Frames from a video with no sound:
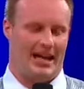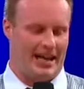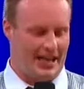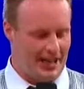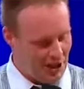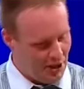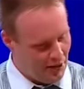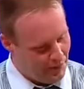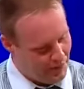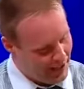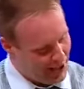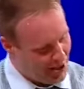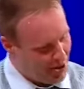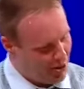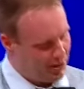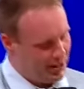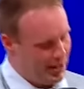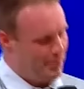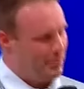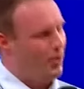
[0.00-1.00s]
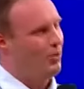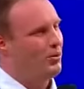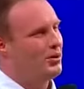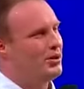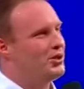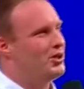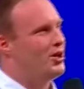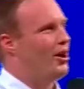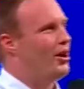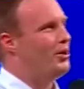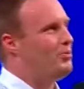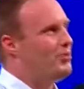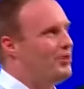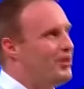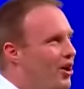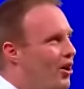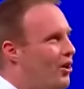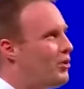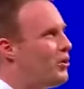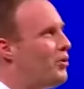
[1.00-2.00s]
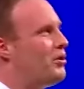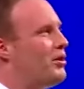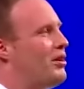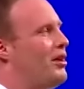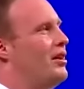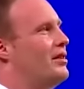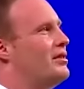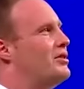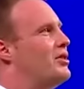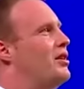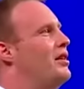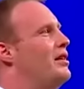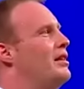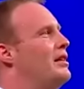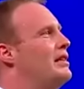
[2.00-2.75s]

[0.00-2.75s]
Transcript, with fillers: I got a little video clip I want to show you. We can all go to lunch.